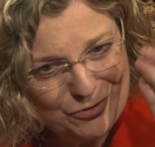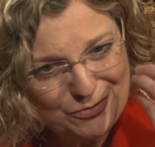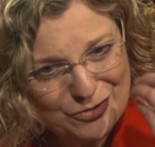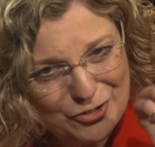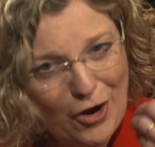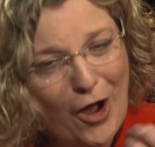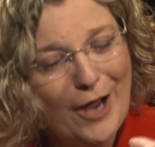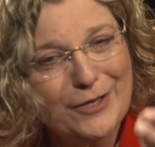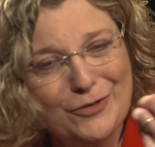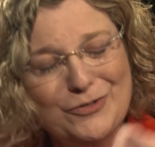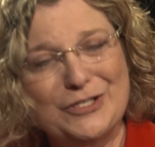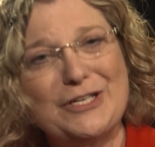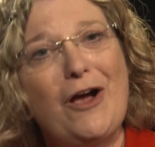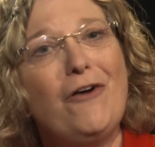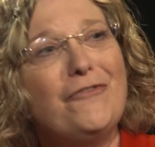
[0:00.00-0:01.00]
talk
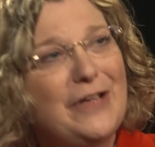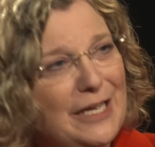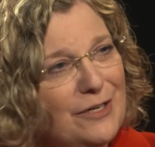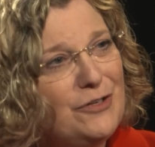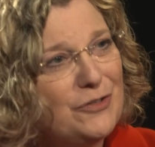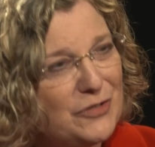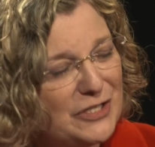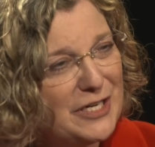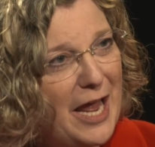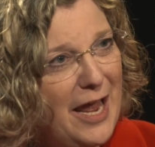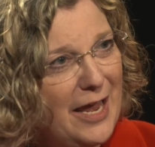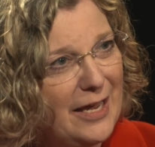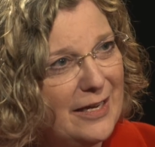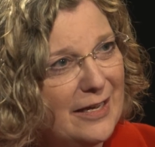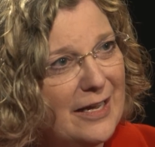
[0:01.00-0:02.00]
yourself into
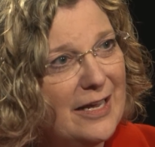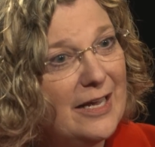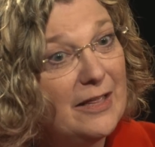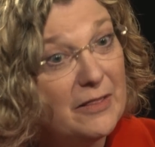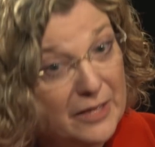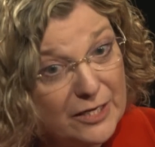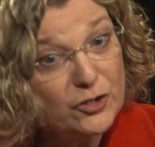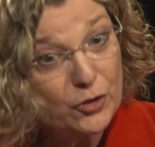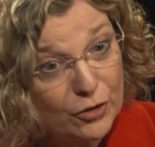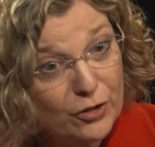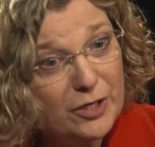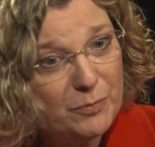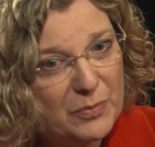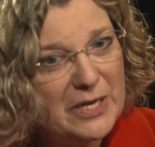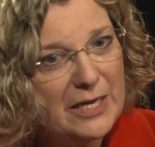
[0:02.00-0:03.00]
saying, this
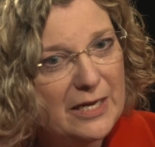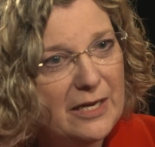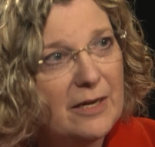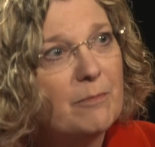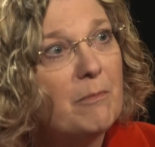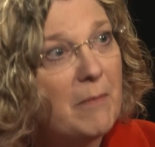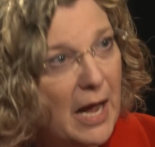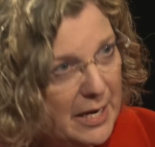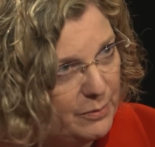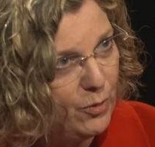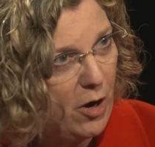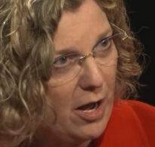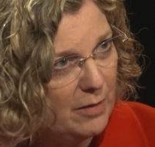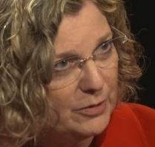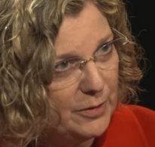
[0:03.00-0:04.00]
could be my
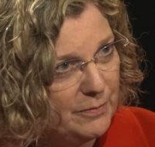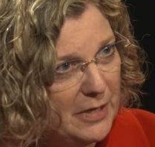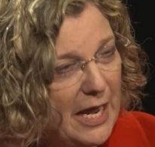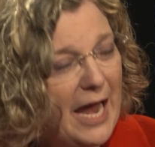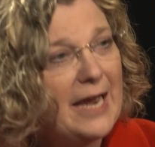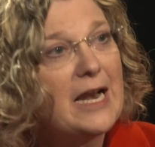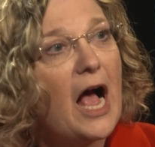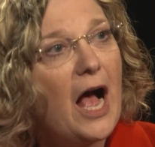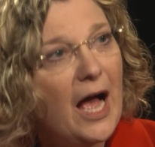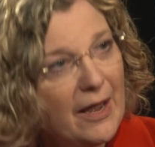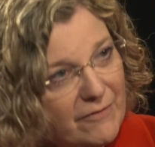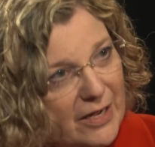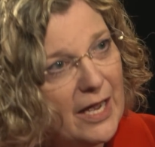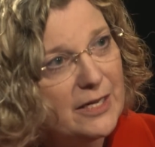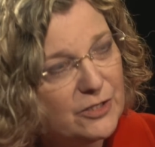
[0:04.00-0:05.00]
problem and I've
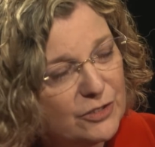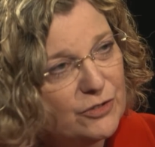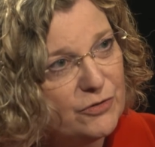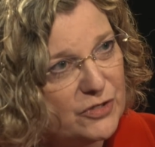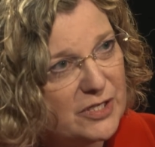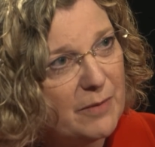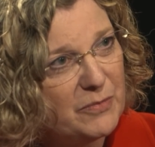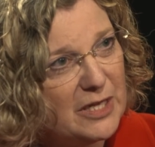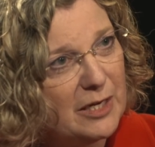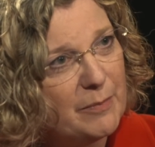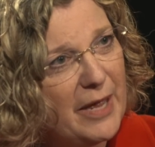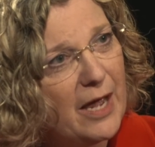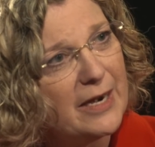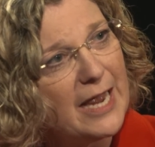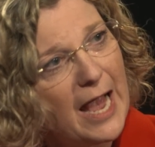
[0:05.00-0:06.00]
got to do something
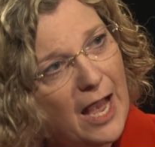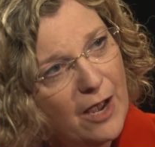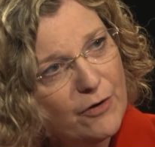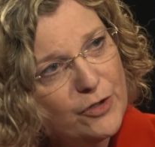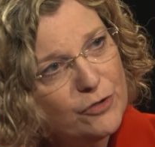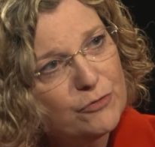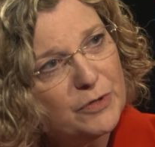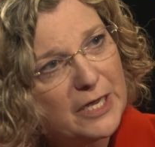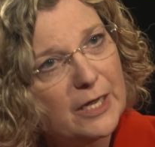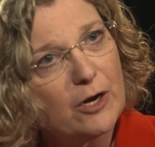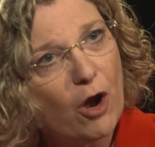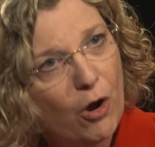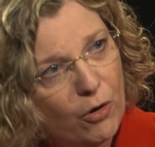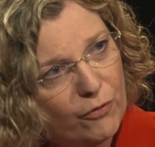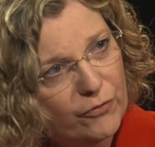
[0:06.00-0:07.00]
about it? How do you get
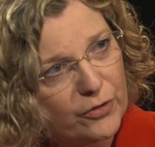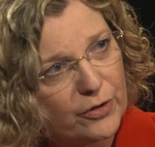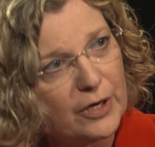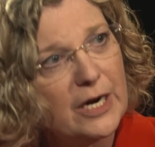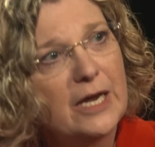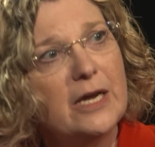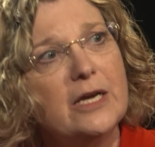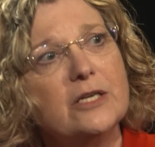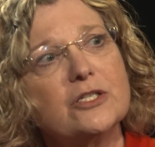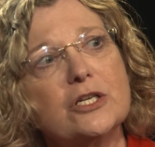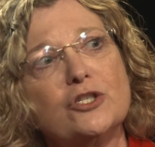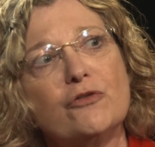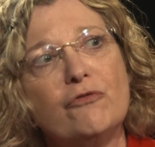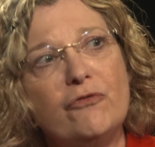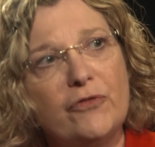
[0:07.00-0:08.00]
over such
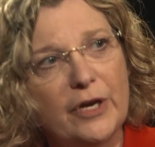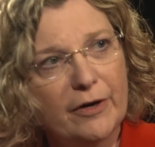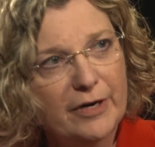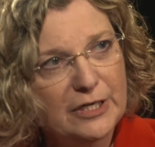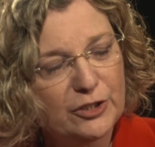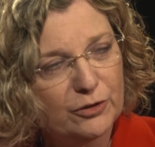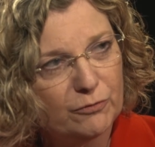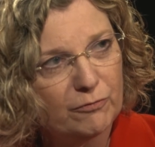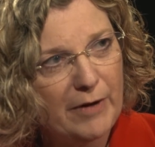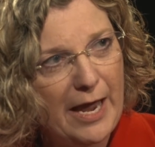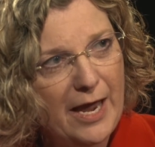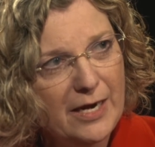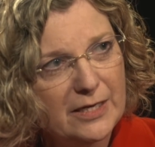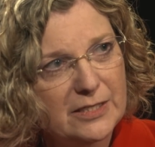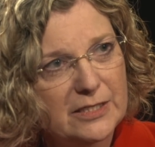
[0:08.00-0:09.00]
very
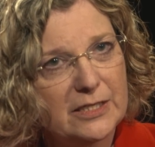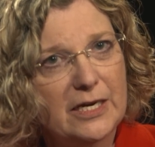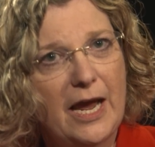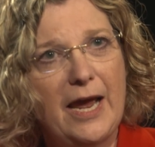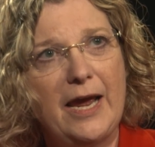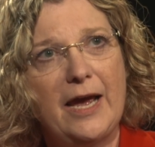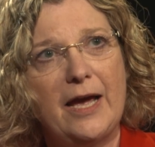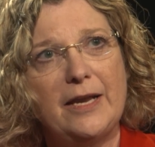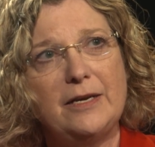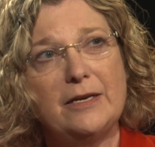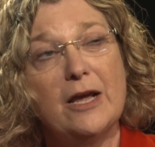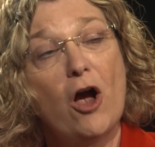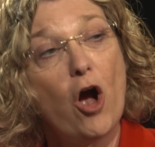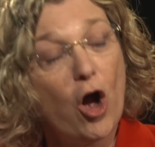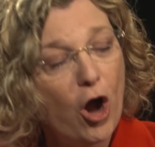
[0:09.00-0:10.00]
direct and
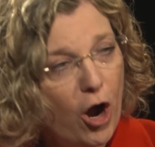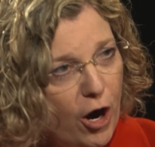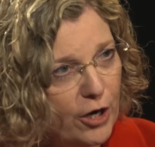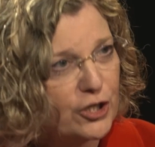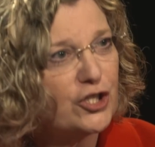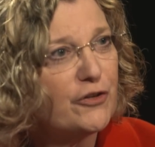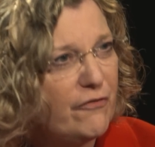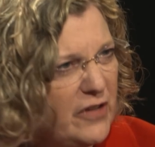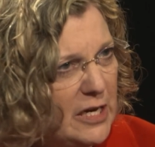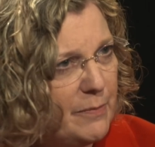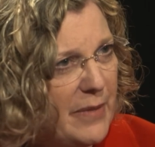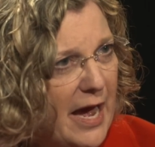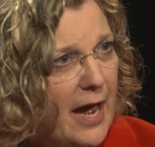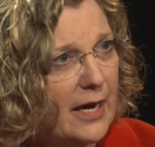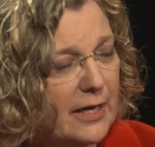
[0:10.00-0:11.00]
harsh
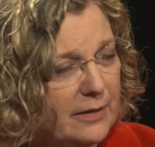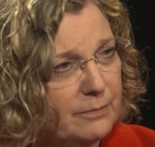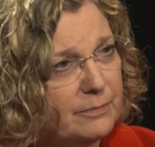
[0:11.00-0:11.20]
feedback?